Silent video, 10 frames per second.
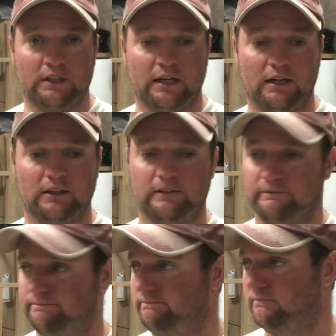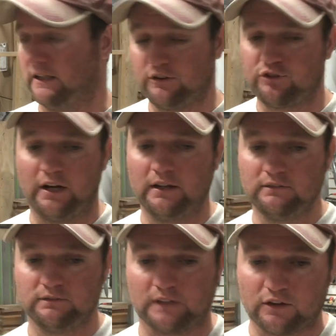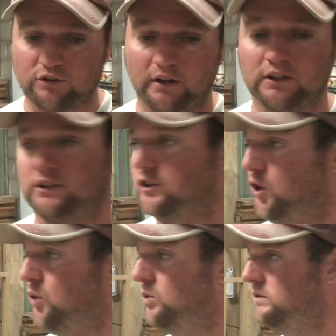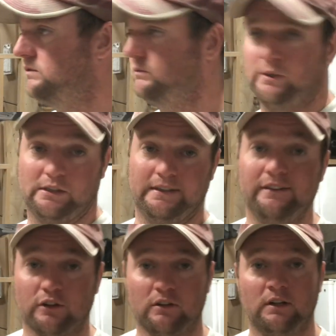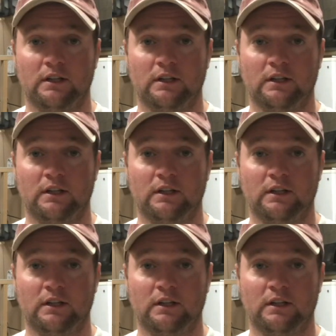That's not going to go well either.